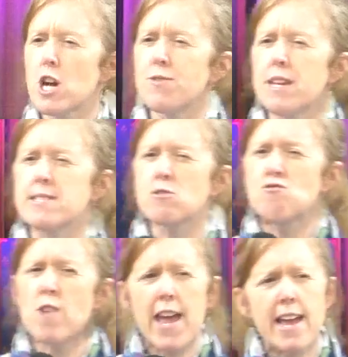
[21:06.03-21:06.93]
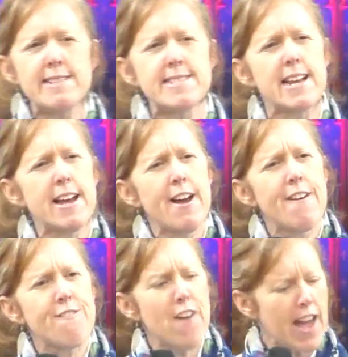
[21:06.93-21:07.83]
this great
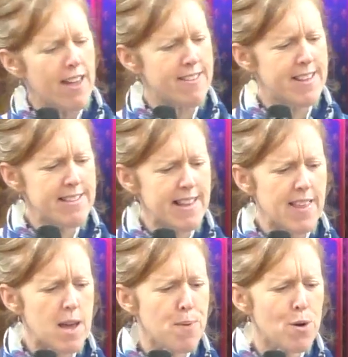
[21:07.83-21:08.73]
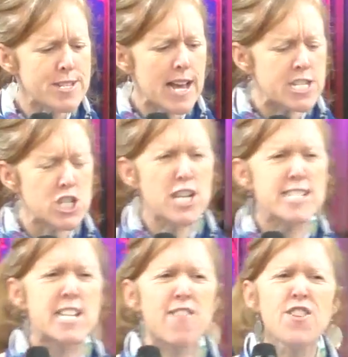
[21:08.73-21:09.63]
faith, didn't they? They both said to Jesus,
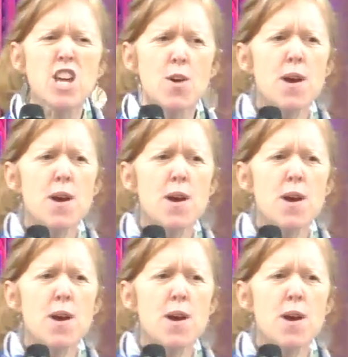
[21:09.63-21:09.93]
if you had